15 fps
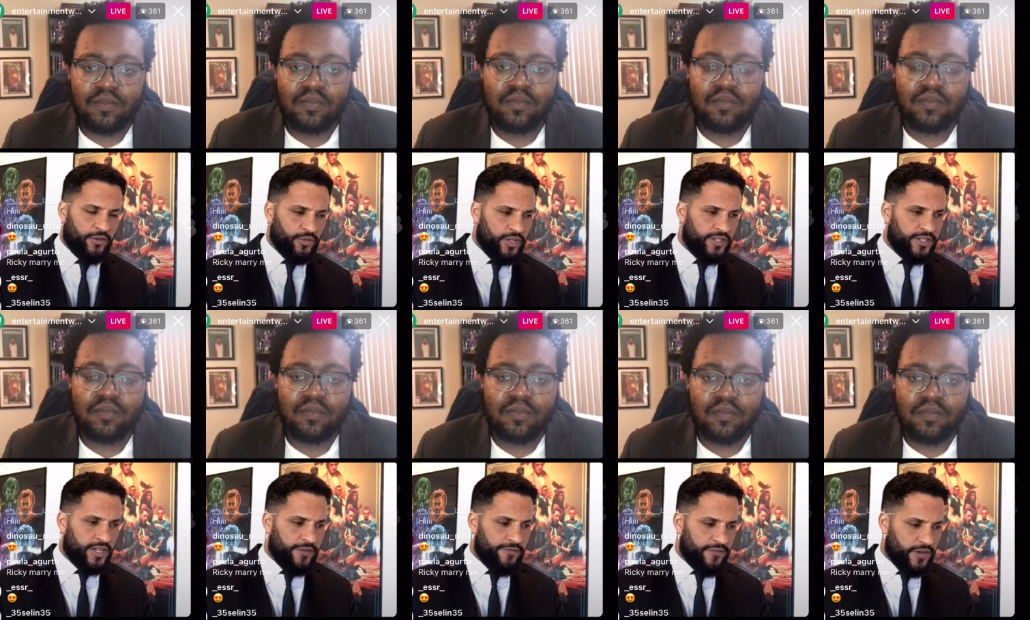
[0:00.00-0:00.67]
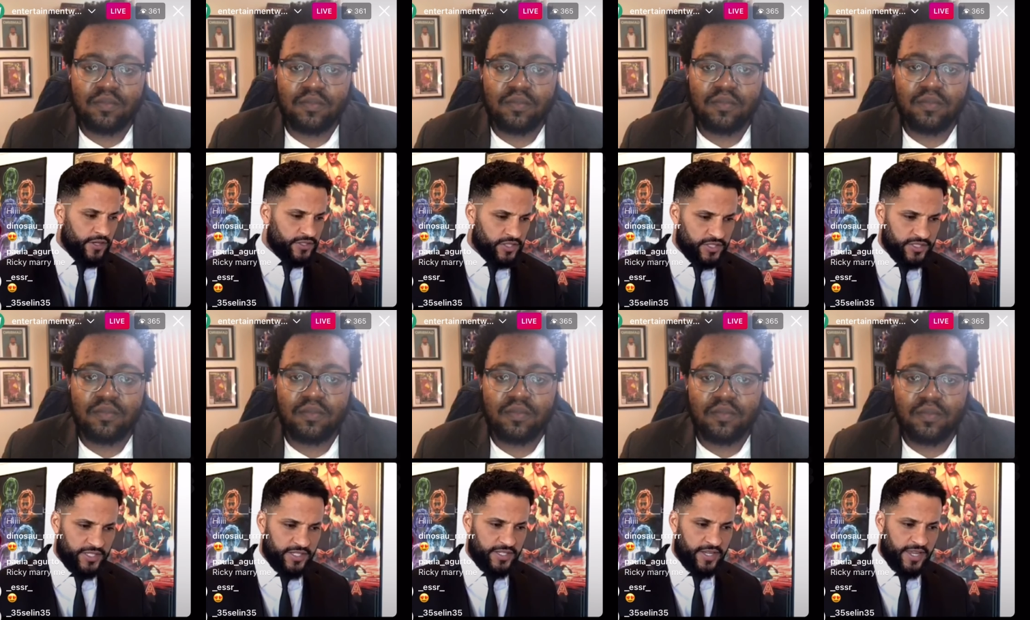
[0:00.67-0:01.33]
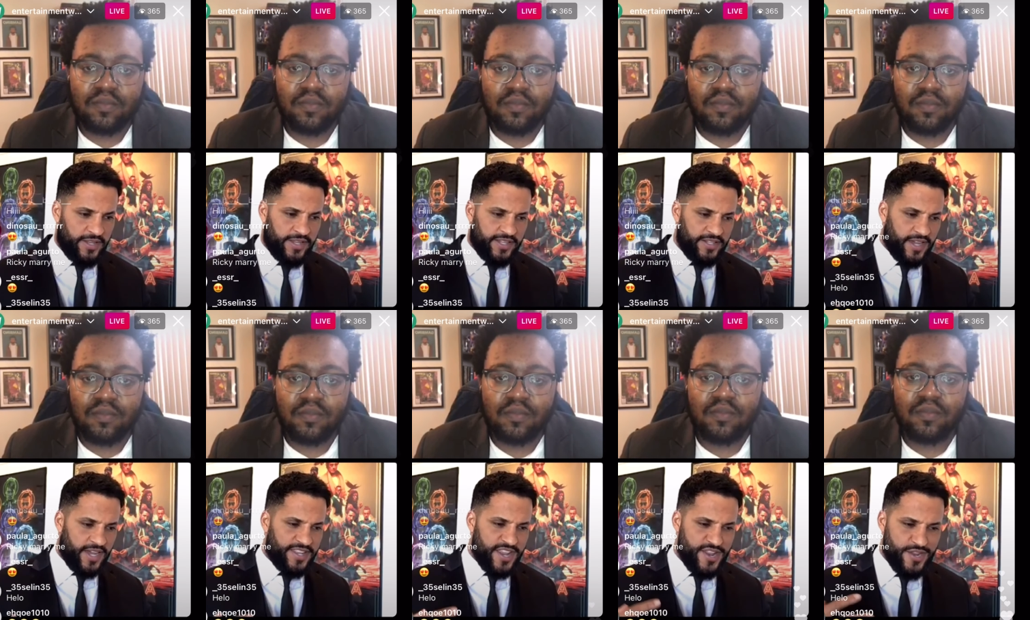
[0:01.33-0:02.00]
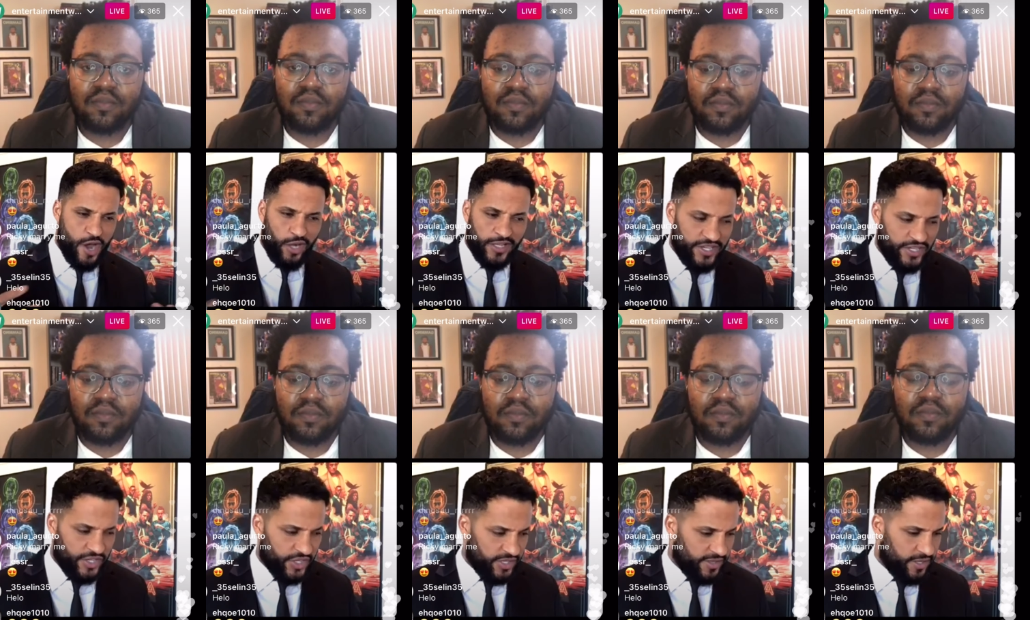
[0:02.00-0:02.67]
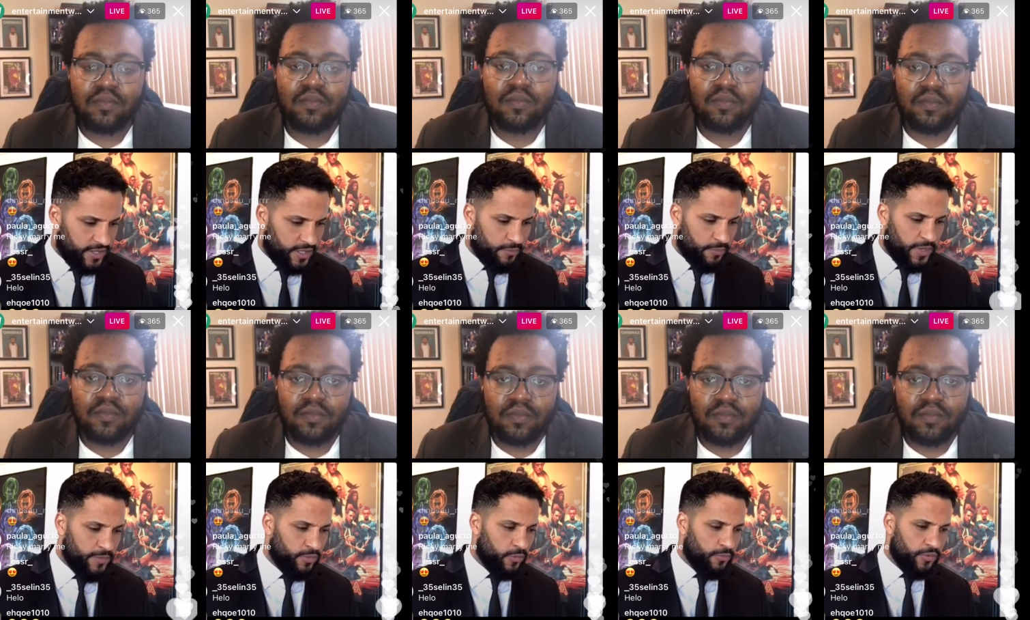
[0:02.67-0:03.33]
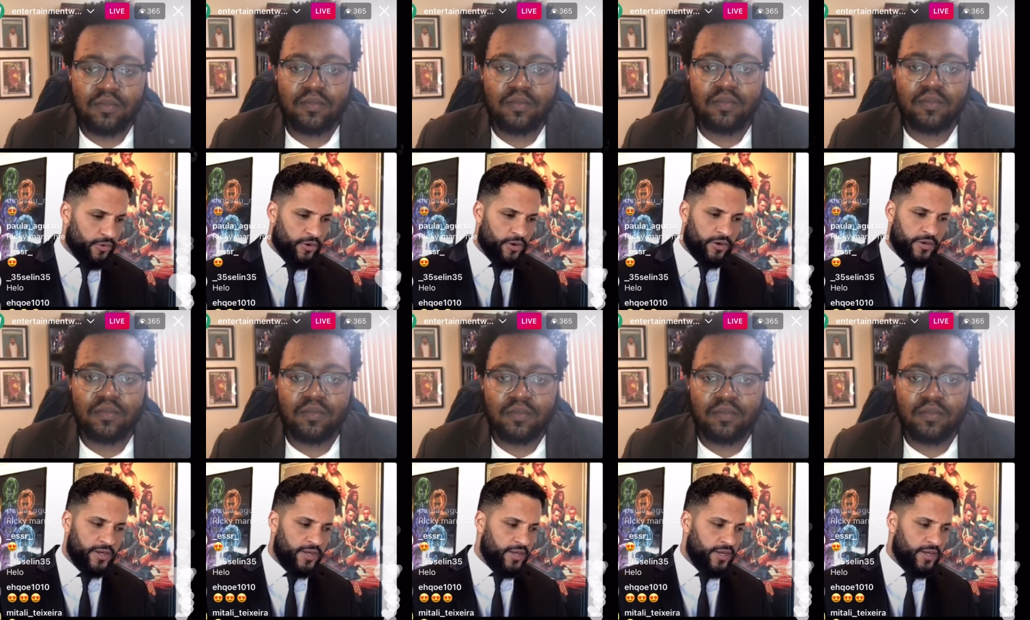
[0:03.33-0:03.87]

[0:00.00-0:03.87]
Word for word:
Speaker 1: at all the diversity and the, and the knowledge that, that people brought,